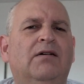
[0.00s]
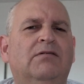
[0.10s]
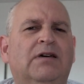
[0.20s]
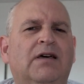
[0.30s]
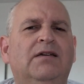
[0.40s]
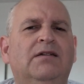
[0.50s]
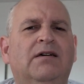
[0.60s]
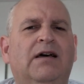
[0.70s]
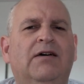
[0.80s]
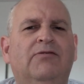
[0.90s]
Okay,
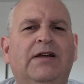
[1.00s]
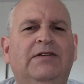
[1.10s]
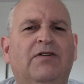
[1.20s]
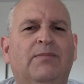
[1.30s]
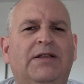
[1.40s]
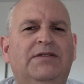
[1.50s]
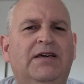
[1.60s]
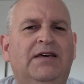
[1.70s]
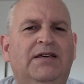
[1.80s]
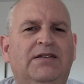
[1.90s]
uh, ready for
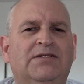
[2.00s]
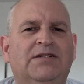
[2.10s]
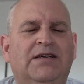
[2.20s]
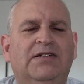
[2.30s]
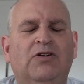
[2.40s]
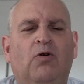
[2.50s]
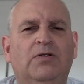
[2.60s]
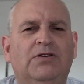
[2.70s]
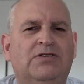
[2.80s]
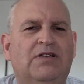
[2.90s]
Monday. Take
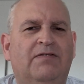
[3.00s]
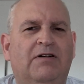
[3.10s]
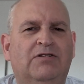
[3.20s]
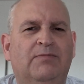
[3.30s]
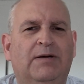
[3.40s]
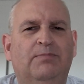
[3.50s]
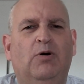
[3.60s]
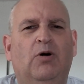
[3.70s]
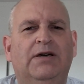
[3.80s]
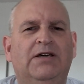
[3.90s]
all your stuff out of my
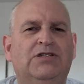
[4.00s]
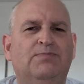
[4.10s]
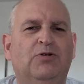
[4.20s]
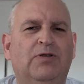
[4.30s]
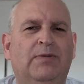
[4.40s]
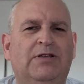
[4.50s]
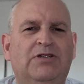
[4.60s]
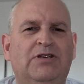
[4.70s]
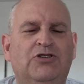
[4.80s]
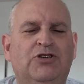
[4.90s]
pockets, put them
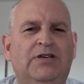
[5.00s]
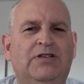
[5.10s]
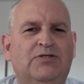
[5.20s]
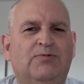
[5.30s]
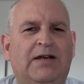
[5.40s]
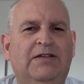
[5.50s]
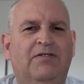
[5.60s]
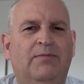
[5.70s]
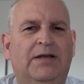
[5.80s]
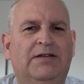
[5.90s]
into your jeans, ready
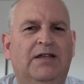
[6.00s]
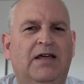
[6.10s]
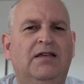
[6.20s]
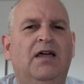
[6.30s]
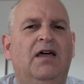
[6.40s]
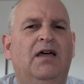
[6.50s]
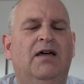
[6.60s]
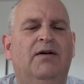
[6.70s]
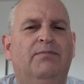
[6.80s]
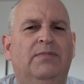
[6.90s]
for Monday.
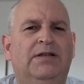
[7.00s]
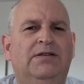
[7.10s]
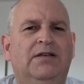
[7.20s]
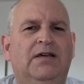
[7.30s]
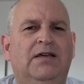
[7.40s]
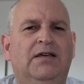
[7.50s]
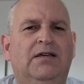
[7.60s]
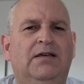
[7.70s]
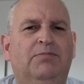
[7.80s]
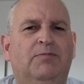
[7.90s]

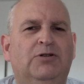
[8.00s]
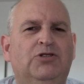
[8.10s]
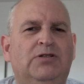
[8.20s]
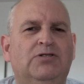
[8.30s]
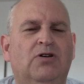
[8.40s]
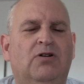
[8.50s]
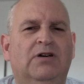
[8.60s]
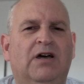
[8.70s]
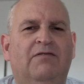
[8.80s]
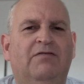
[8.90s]
Monday, put my jeans on,
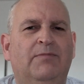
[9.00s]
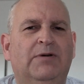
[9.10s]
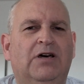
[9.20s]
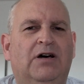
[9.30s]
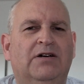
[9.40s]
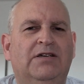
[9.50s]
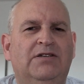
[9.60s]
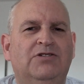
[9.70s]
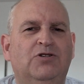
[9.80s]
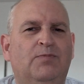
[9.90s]
can't find my car
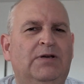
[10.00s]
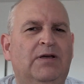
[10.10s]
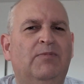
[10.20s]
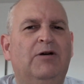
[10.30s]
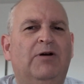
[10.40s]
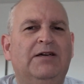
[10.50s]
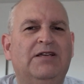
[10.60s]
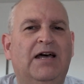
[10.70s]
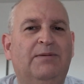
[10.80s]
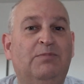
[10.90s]
keys. Should be in my right
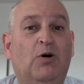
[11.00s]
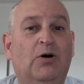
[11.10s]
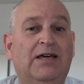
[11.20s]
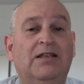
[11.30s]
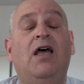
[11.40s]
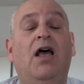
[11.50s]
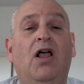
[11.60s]
hand pocket.